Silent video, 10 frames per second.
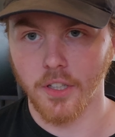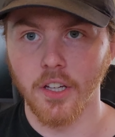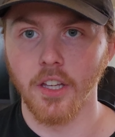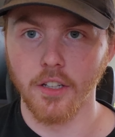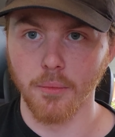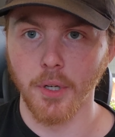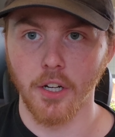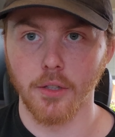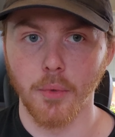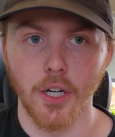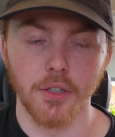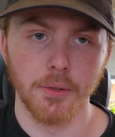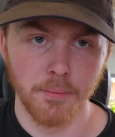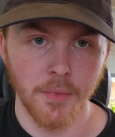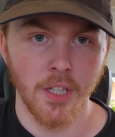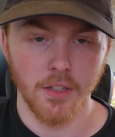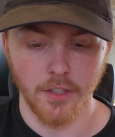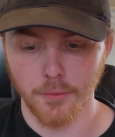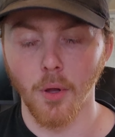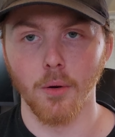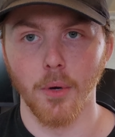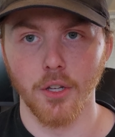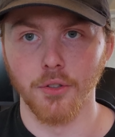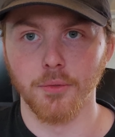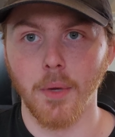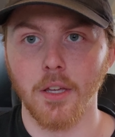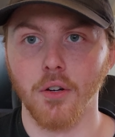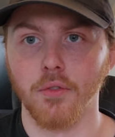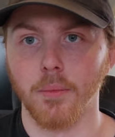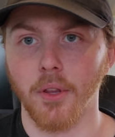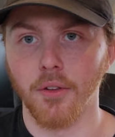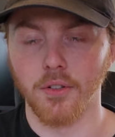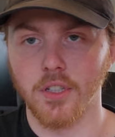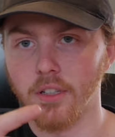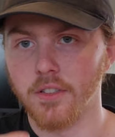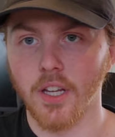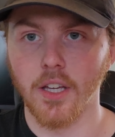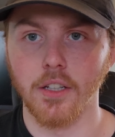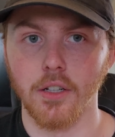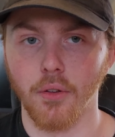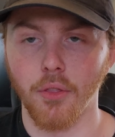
Again, depending on the model, the smaller models may go from a 13 to 10,